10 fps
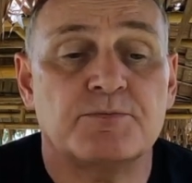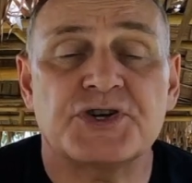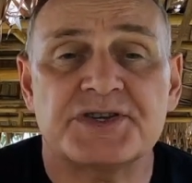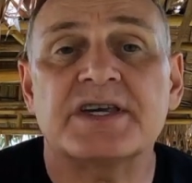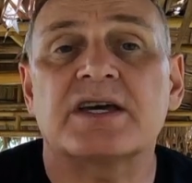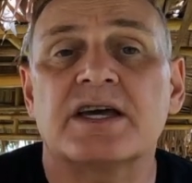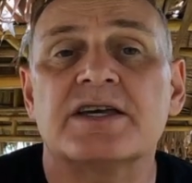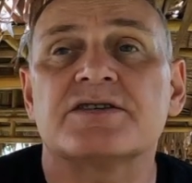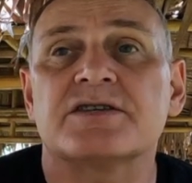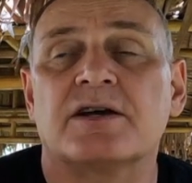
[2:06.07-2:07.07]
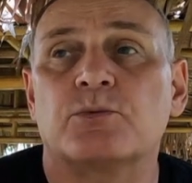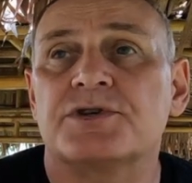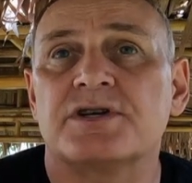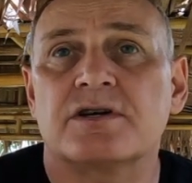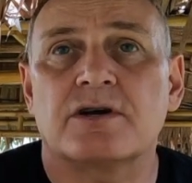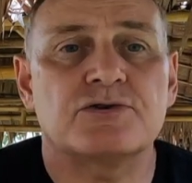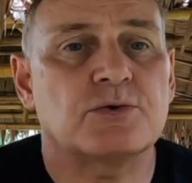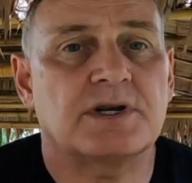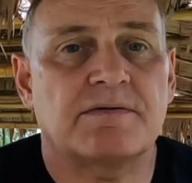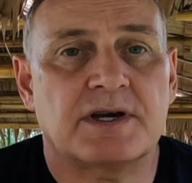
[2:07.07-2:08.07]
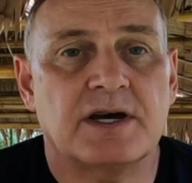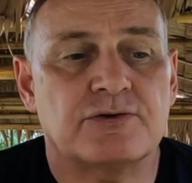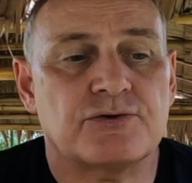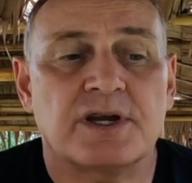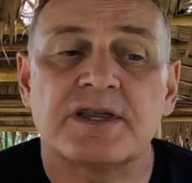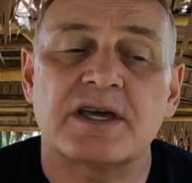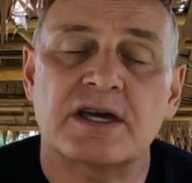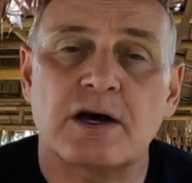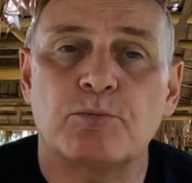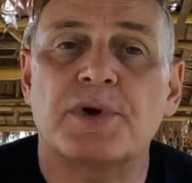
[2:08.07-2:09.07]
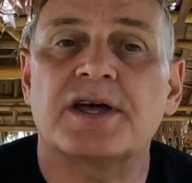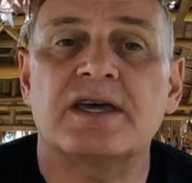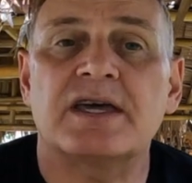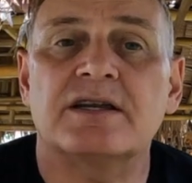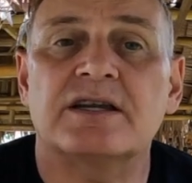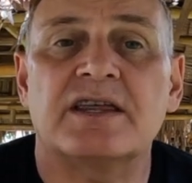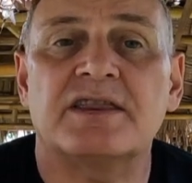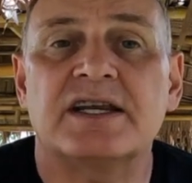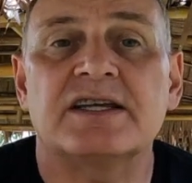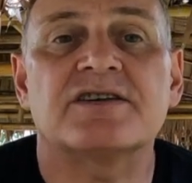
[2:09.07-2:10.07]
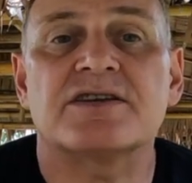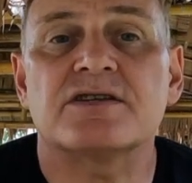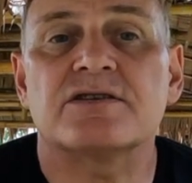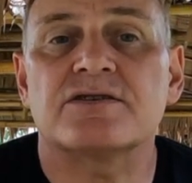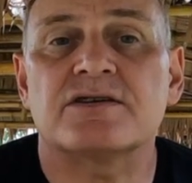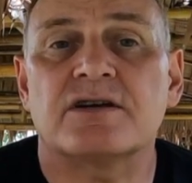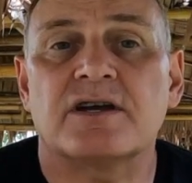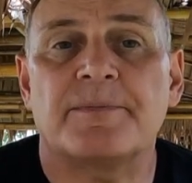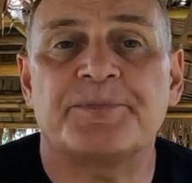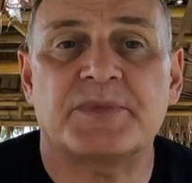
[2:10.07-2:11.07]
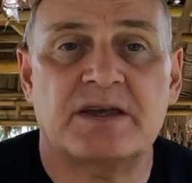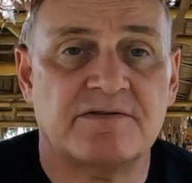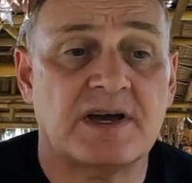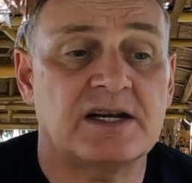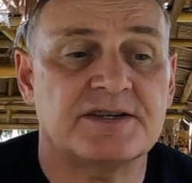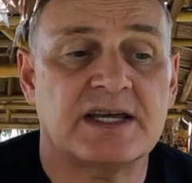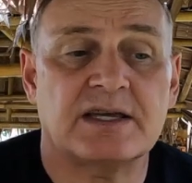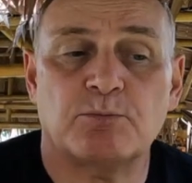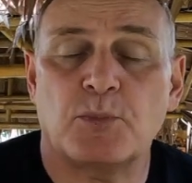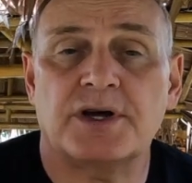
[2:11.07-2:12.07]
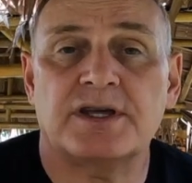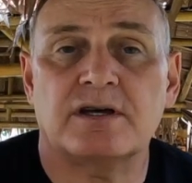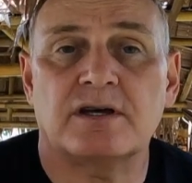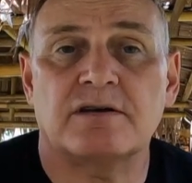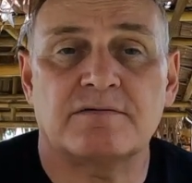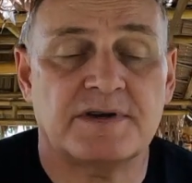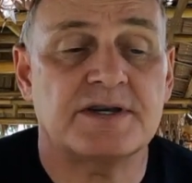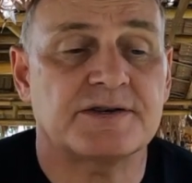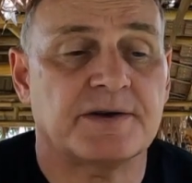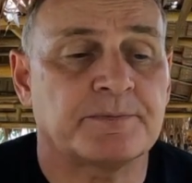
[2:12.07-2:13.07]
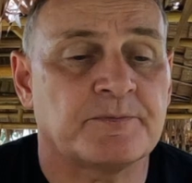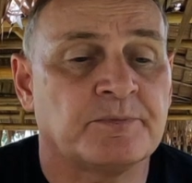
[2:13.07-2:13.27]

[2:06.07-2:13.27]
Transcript: just in case I wanted to go to another country and then come back in and then it doesn't invalidate my visa.